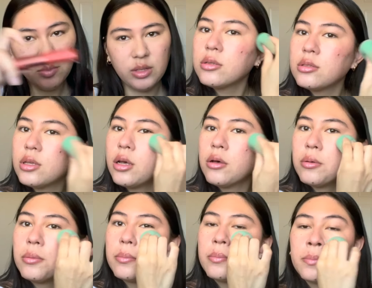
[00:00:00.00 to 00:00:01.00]
So,
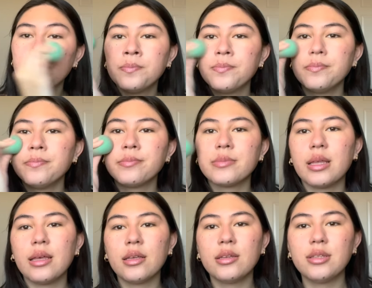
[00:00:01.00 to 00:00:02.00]

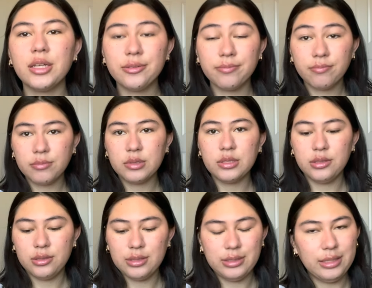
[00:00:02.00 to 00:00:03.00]
I guess I'll
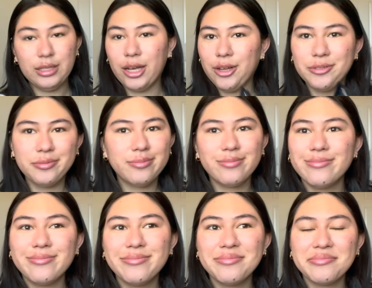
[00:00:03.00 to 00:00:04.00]
see y'all
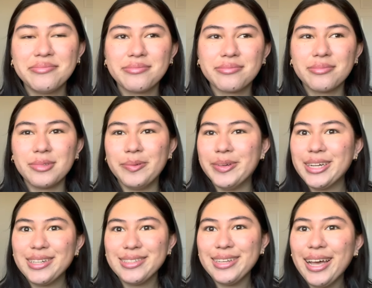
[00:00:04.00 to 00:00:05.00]
when
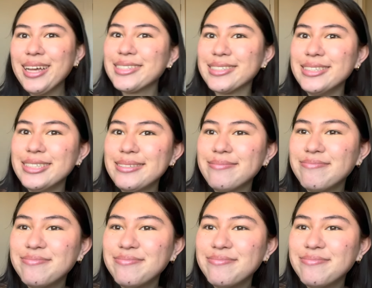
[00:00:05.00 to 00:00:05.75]
I see Ashley.